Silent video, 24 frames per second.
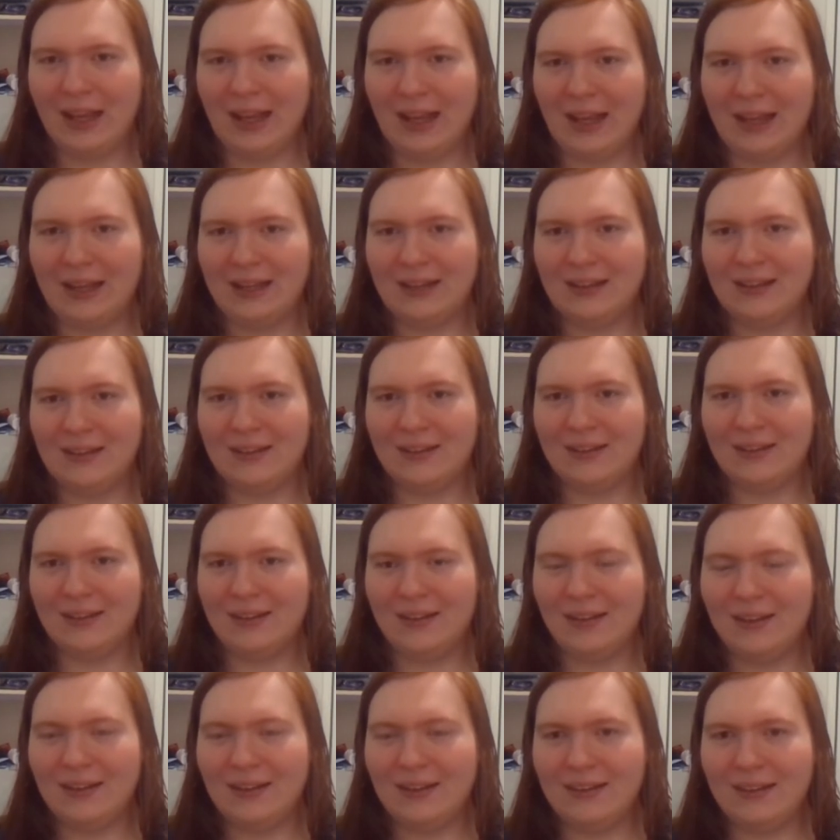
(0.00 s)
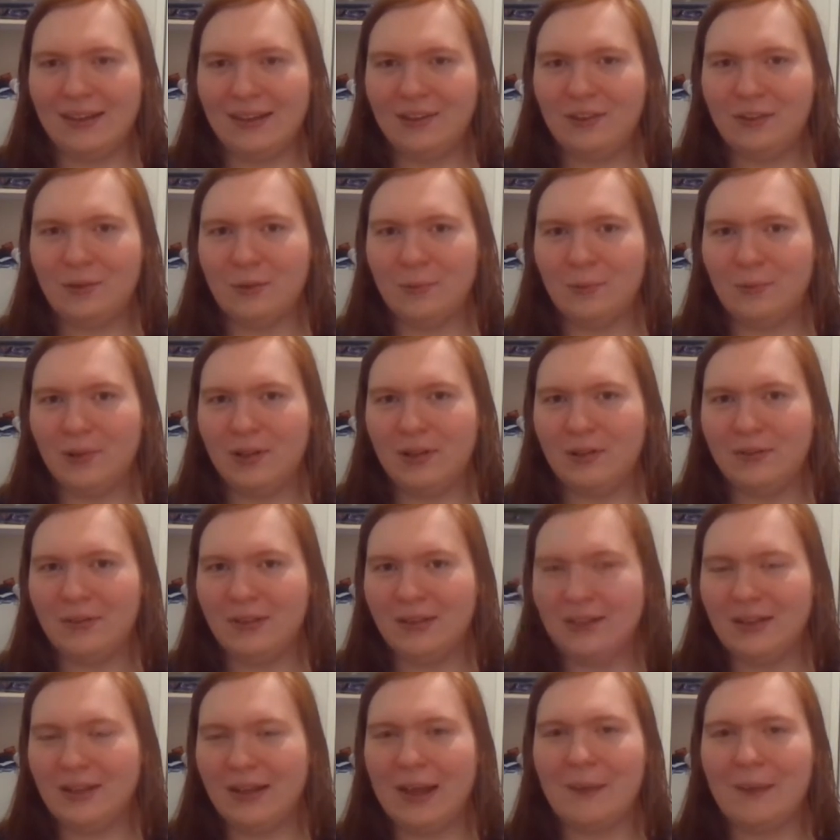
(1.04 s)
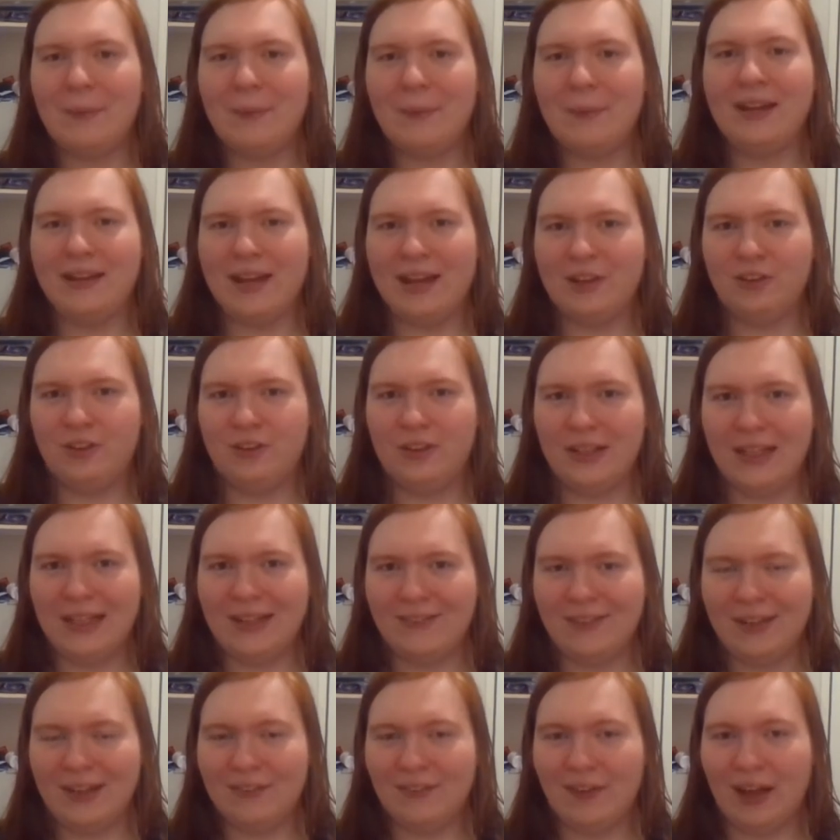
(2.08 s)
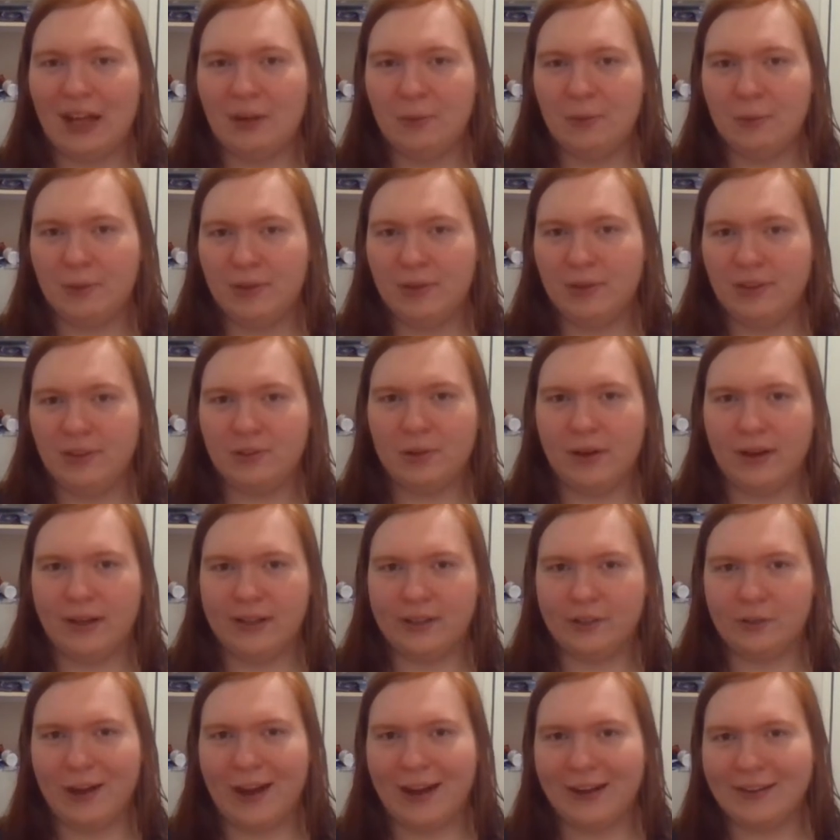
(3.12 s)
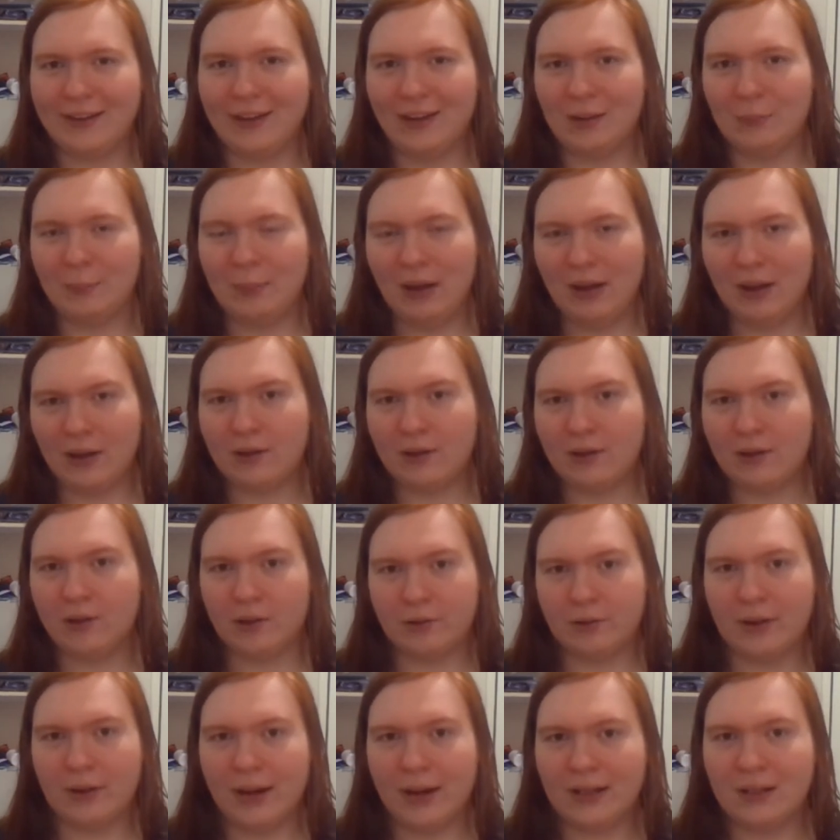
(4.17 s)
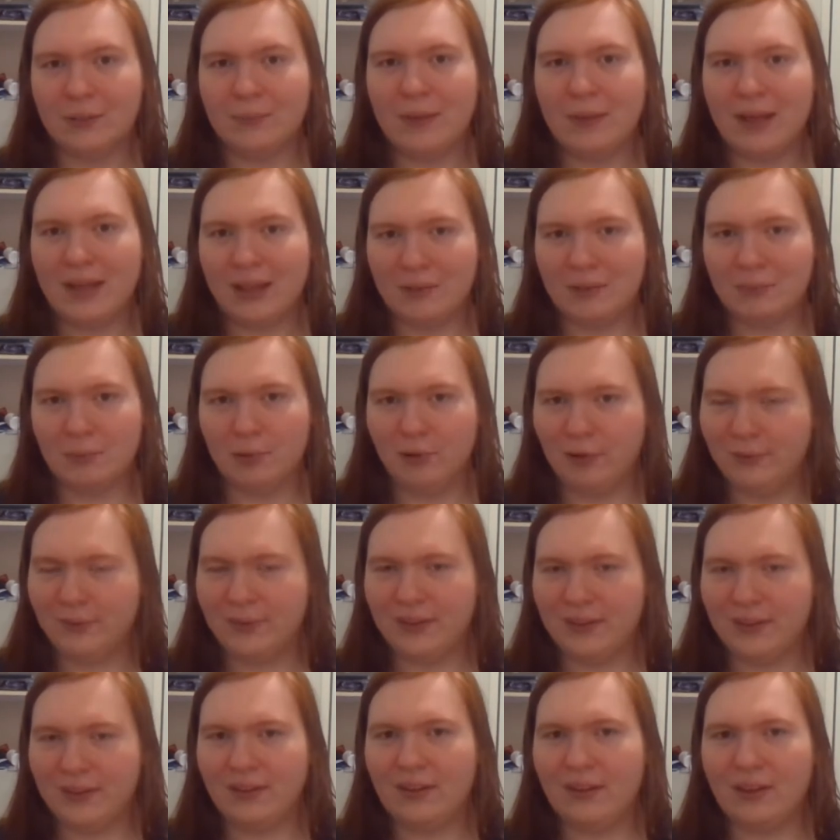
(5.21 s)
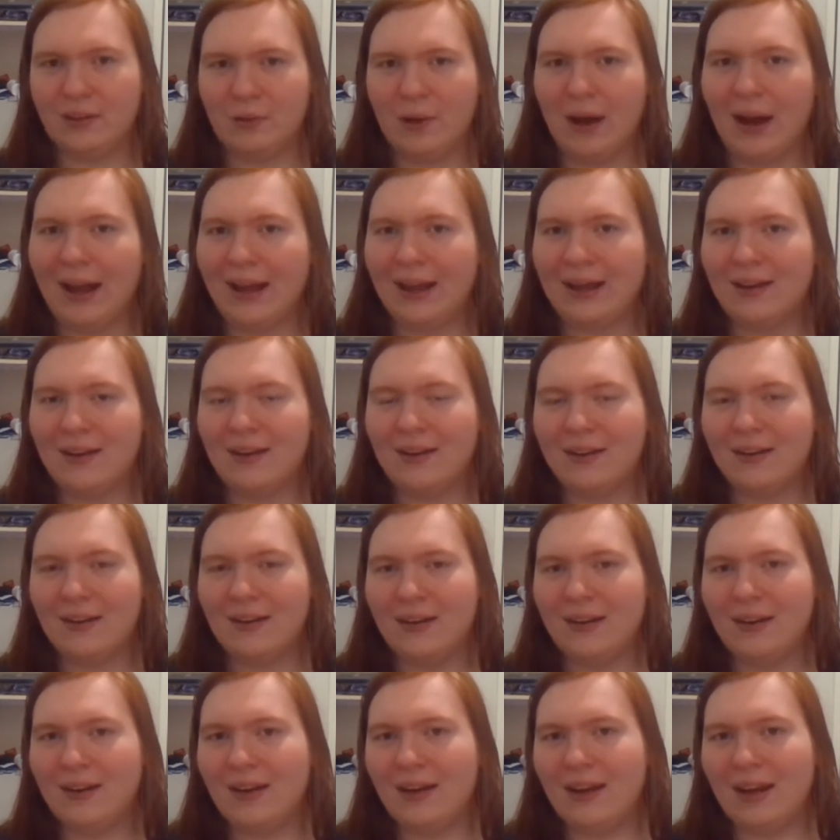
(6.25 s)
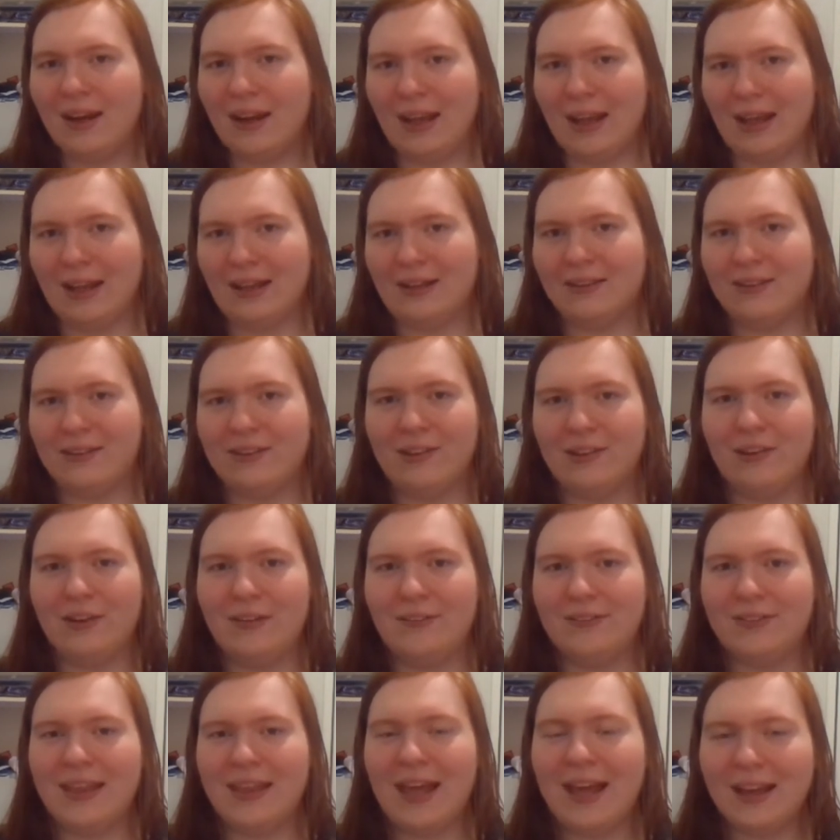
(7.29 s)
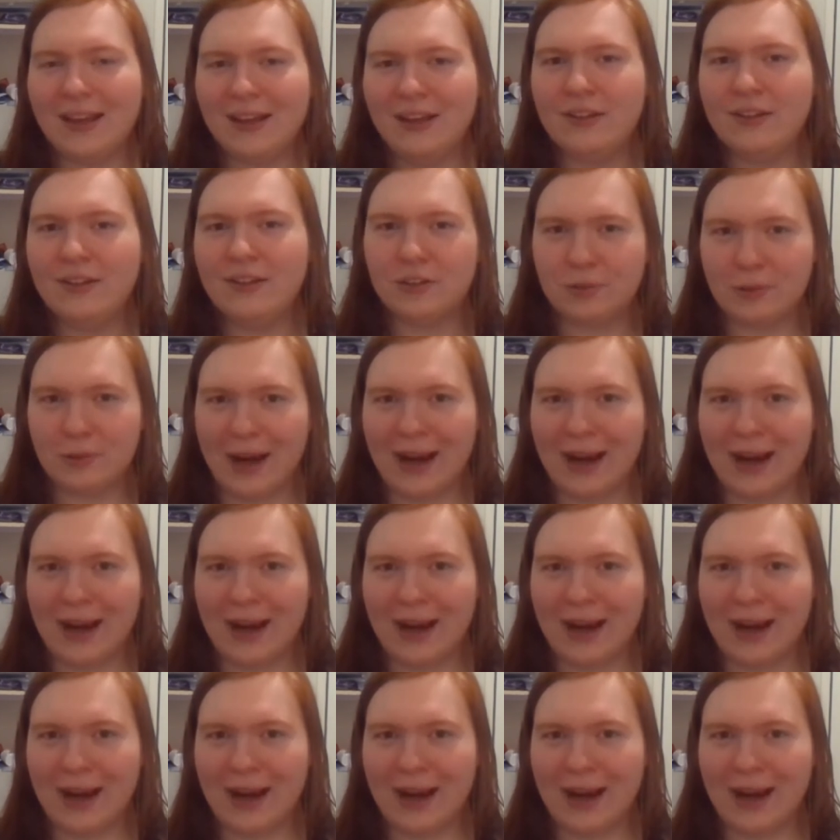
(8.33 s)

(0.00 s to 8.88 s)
And this would get my attention even if I was trying to track down a bug or trying to make improvements to the UI. And so if that can